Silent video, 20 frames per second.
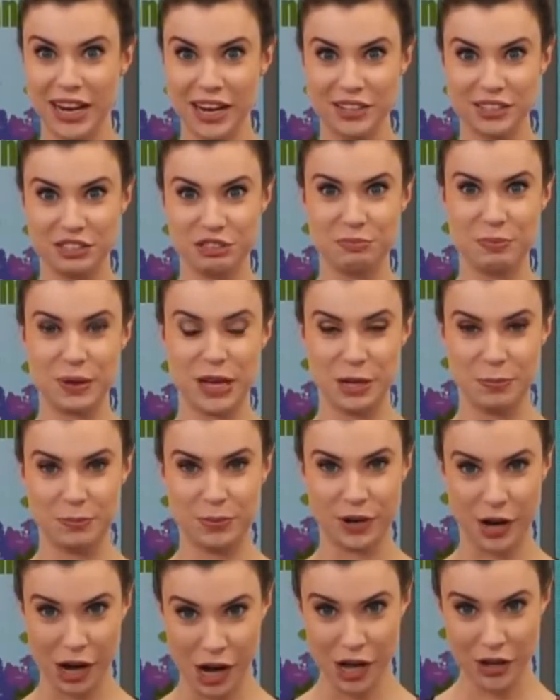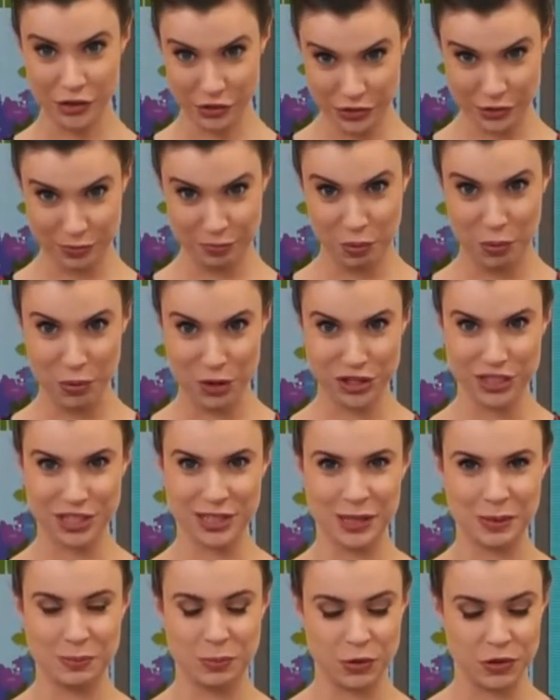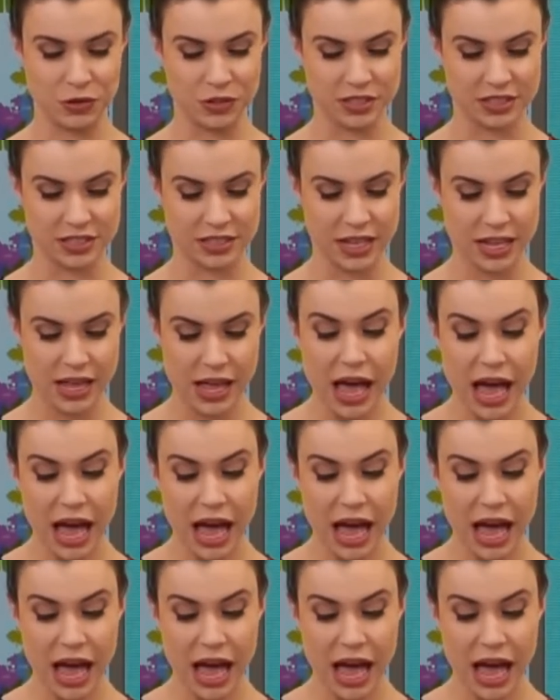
layers of paper supporting the books.